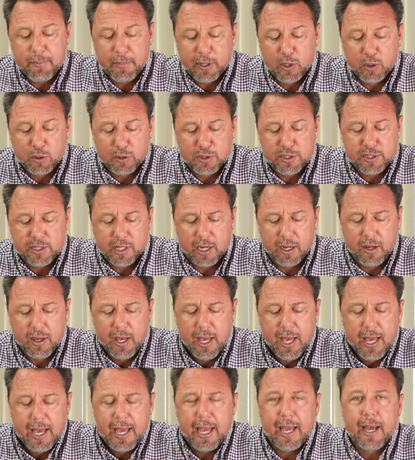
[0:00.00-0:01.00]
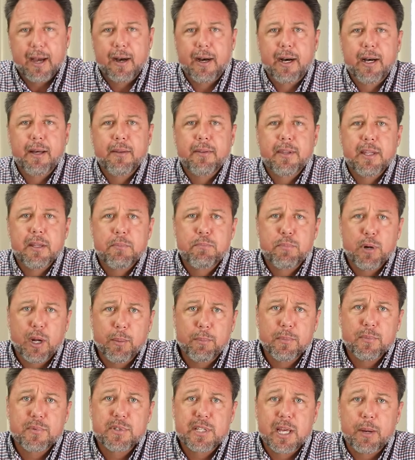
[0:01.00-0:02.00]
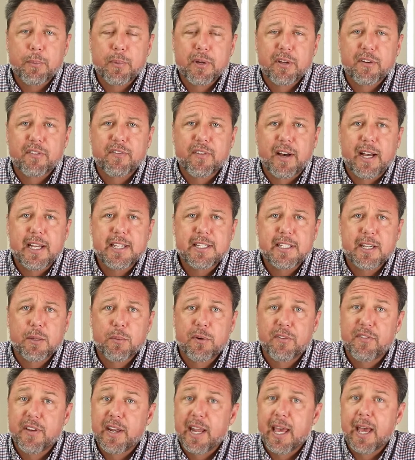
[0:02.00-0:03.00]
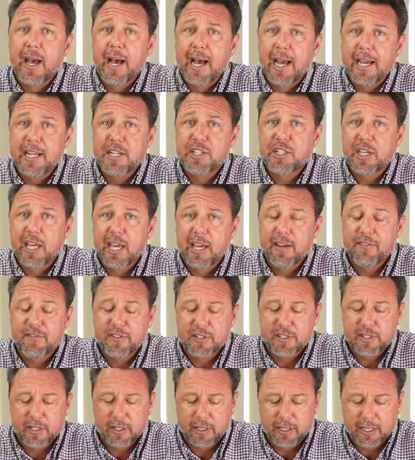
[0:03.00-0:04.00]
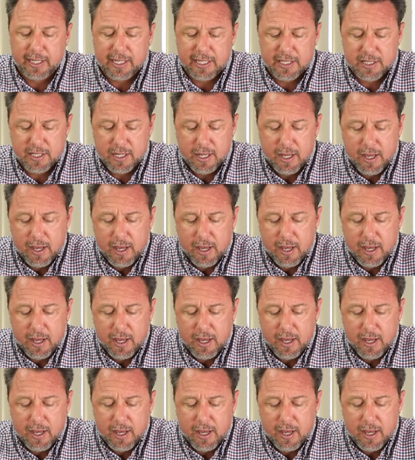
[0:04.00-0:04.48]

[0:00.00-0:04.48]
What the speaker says: but also the problems that we are facing within our aged care facilities.